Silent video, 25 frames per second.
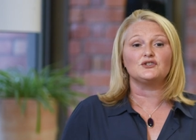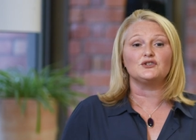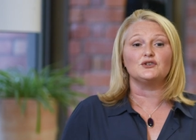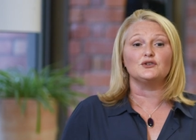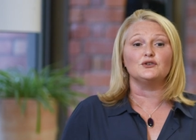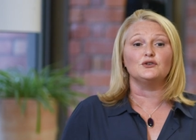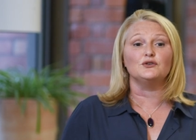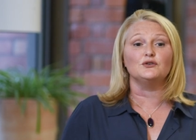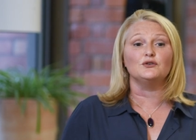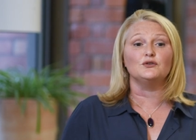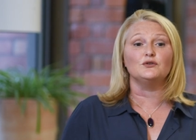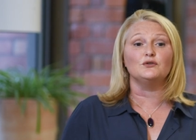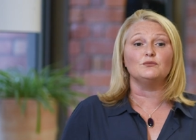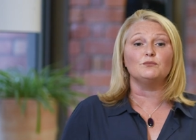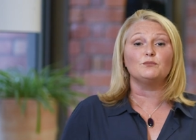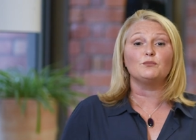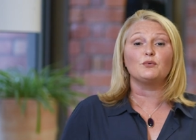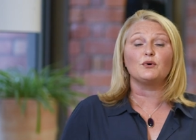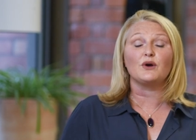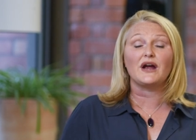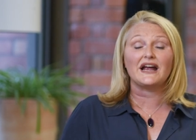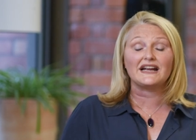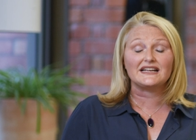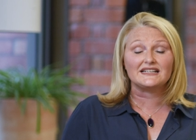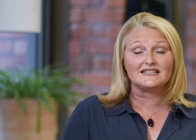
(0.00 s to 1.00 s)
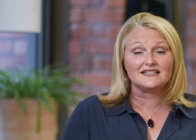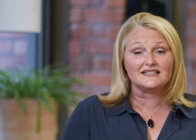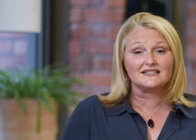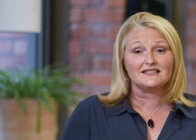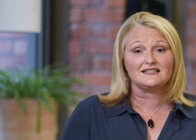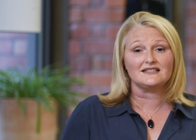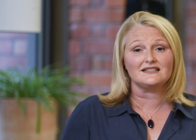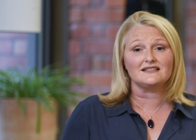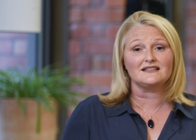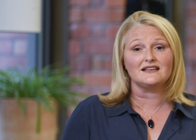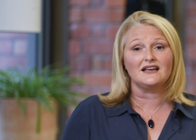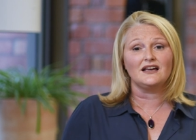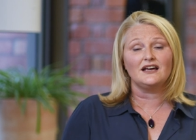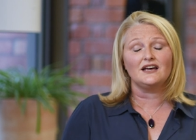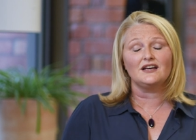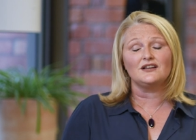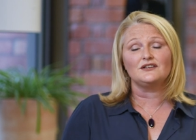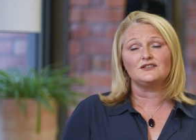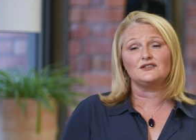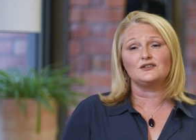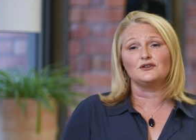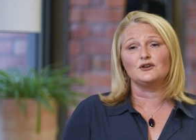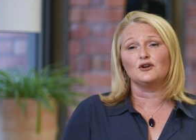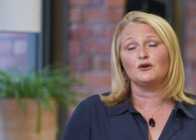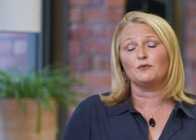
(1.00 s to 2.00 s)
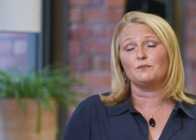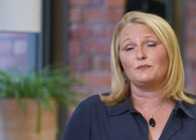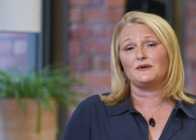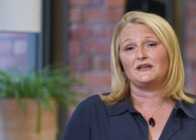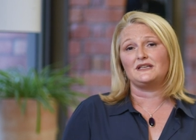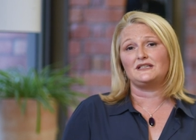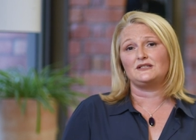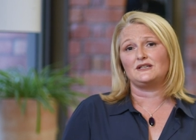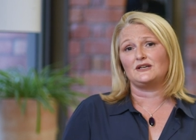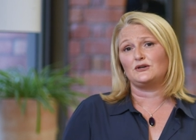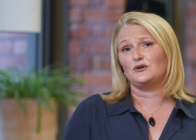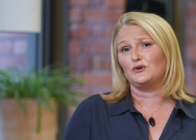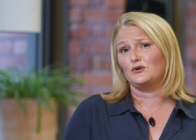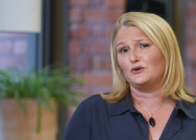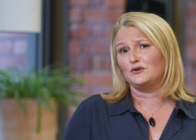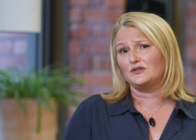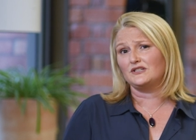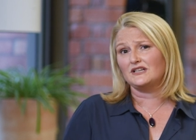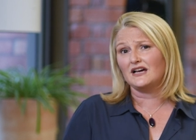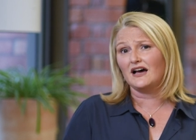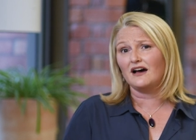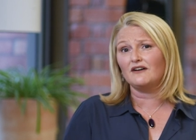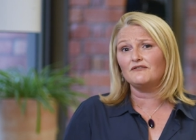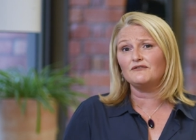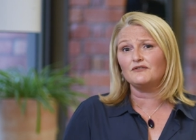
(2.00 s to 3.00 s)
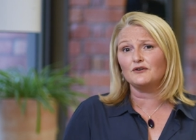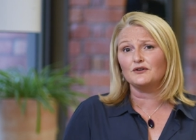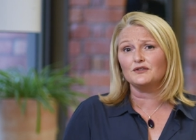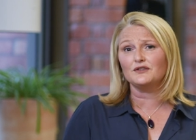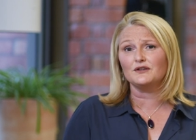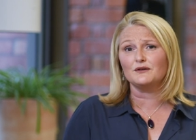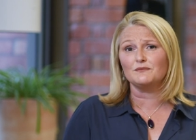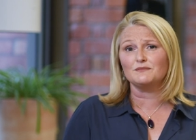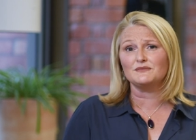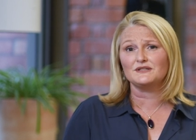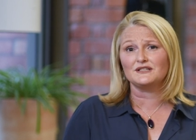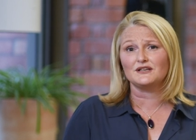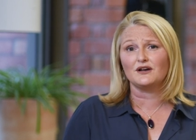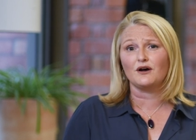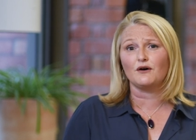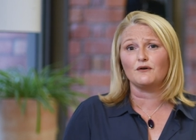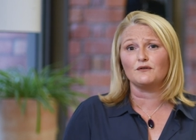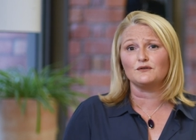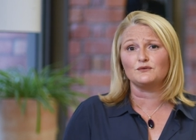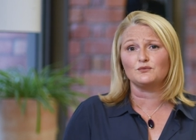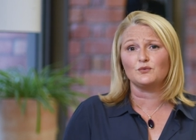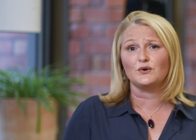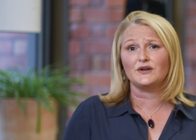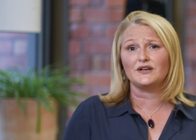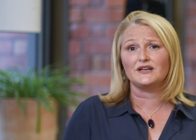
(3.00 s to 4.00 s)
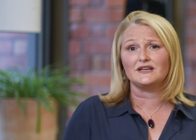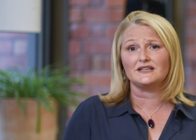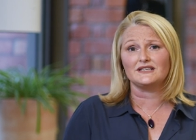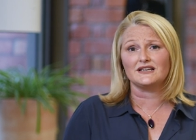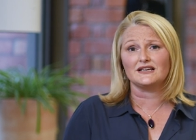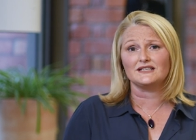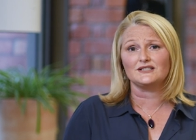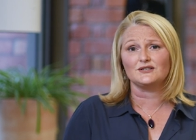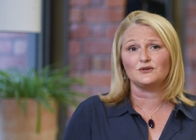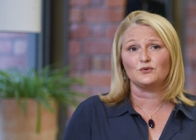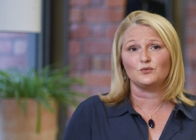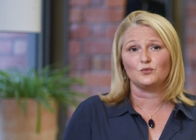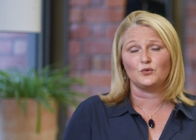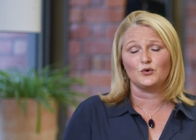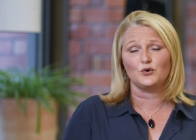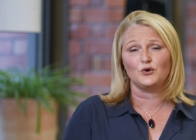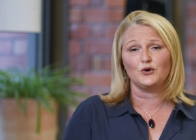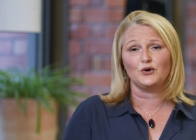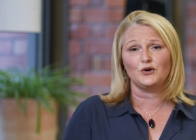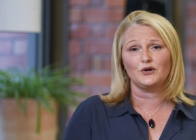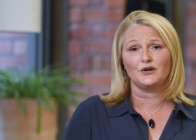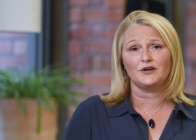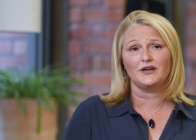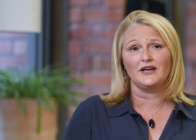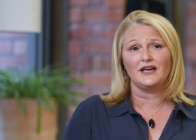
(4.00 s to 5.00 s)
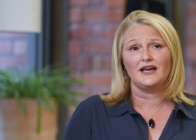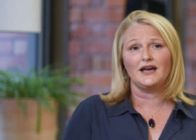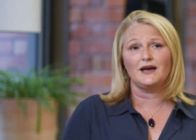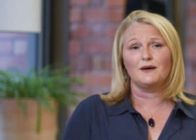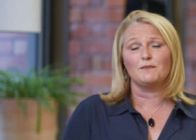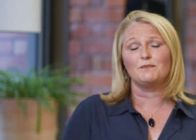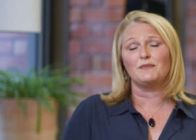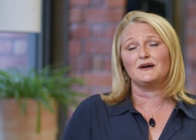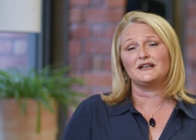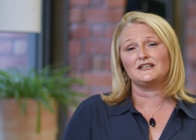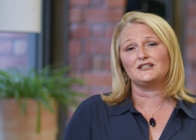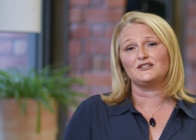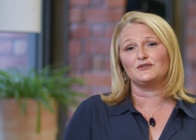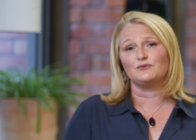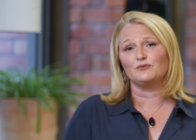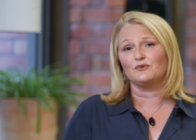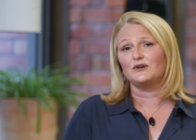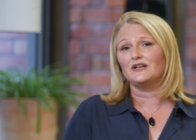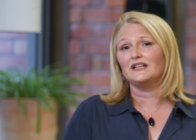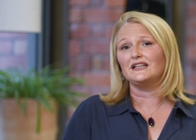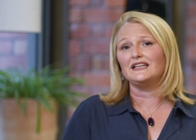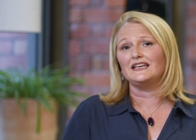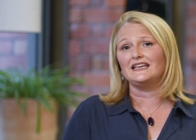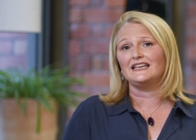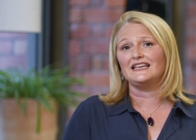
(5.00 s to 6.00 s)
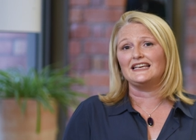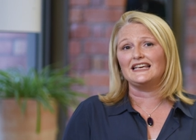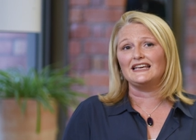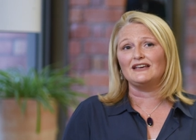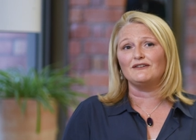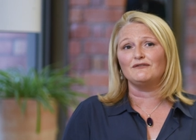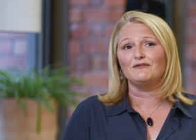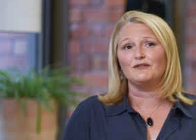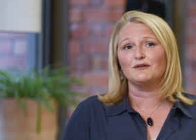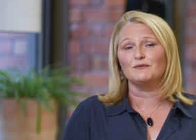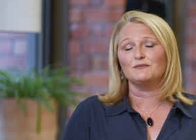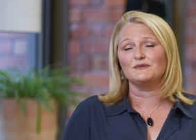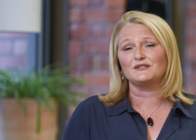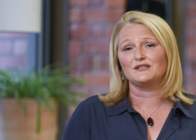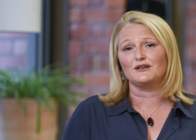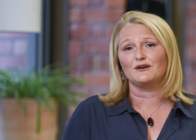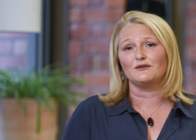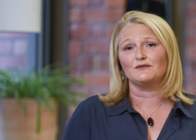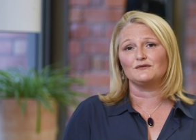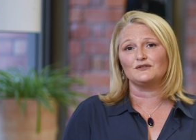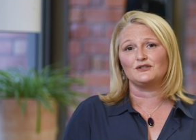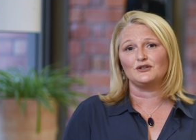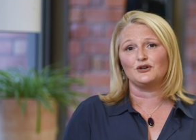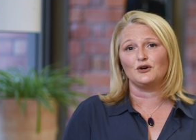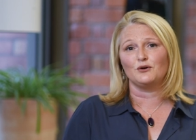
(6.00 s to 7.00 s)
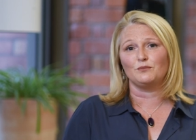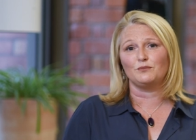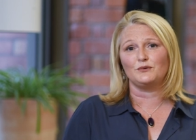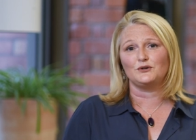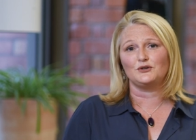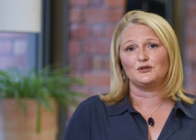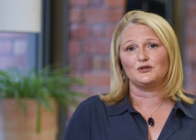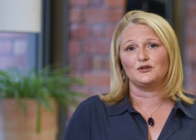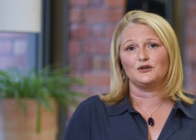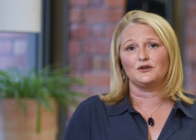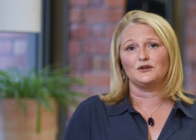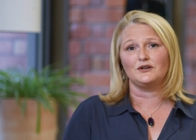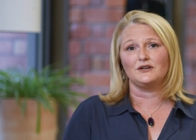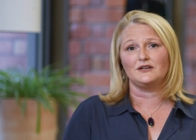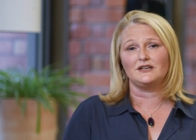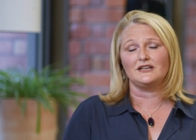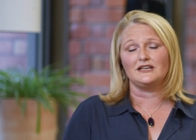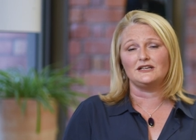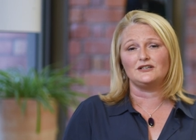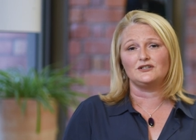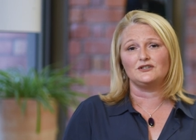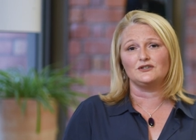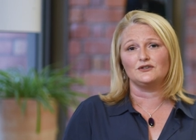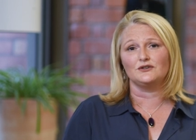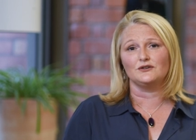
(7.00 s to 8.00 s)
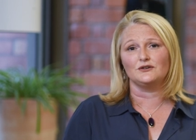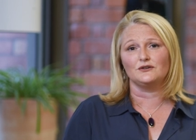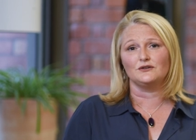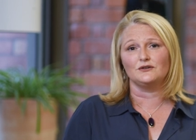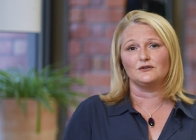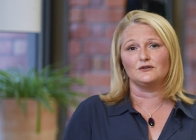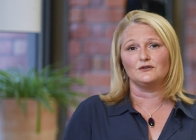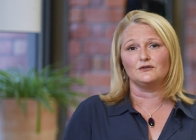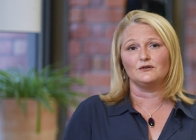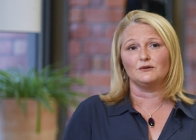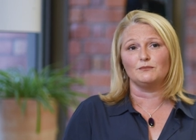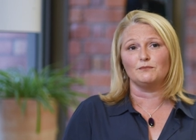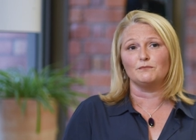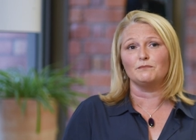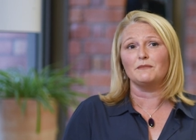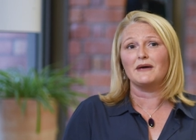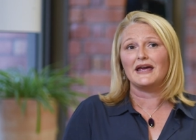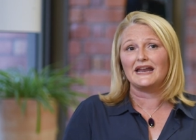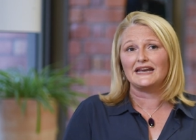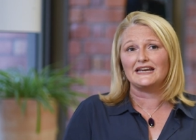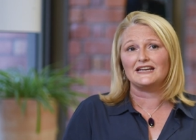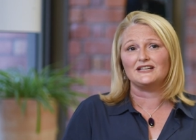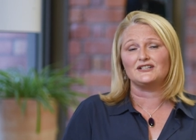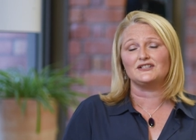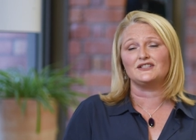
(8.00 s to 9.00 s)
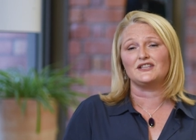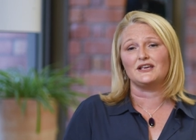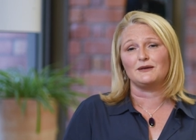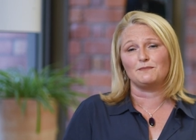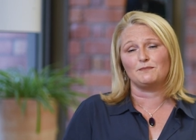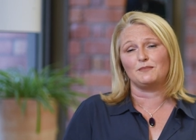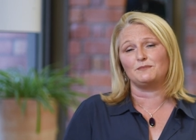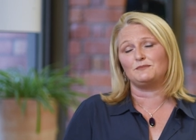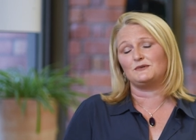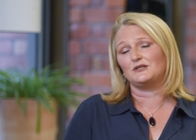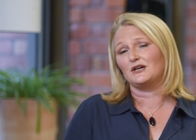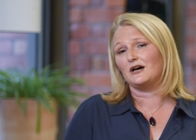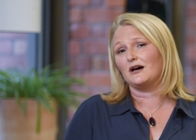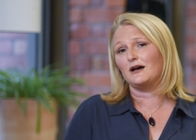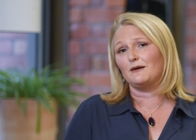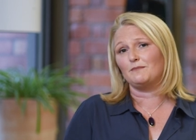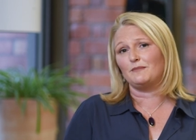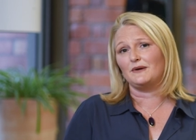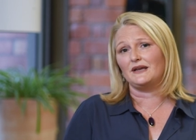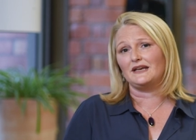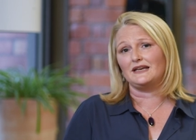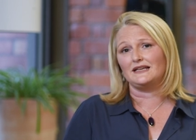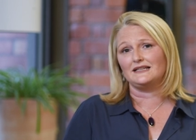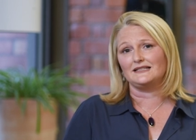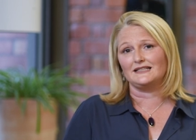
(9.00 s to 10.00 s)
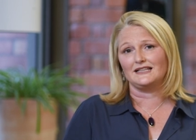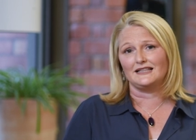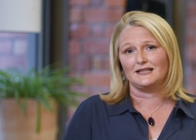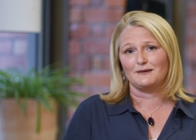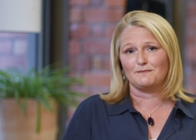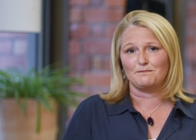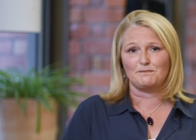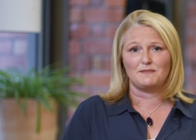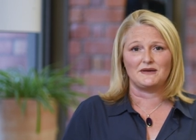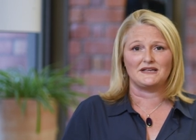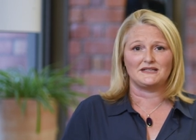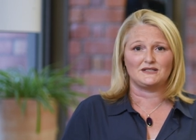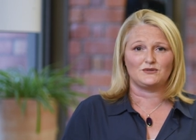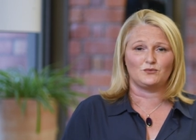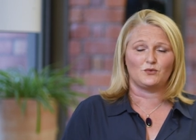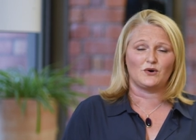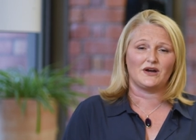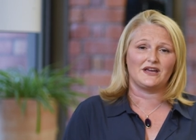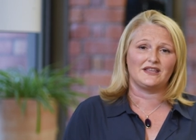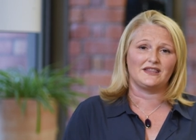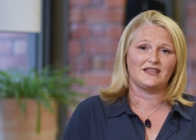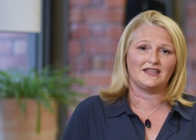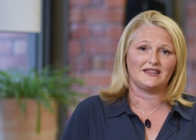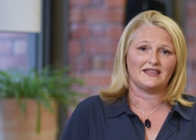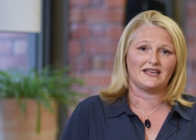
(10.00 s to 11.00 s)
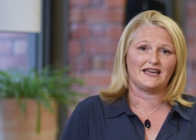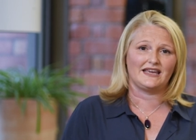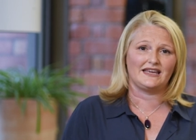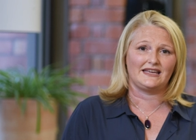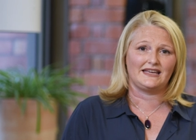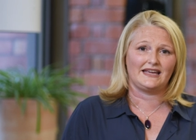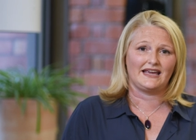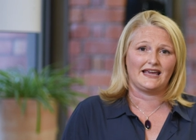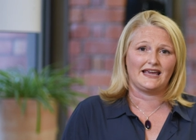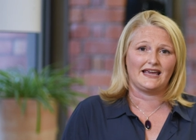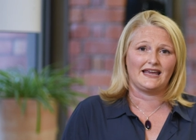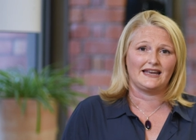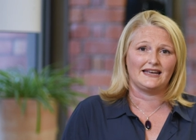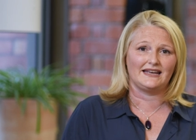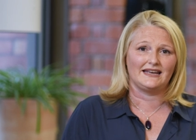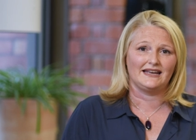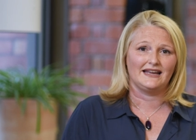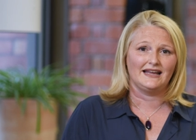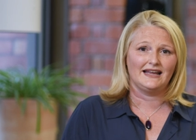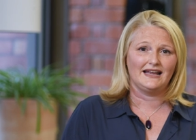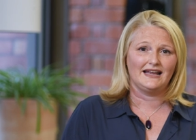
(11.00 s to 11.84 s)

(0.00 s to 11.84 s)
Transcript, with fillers: to practice, to not be too tough on themselves when it doesn't work, but to really give themselves the opportunity to manage their diabetes in the best way that they can.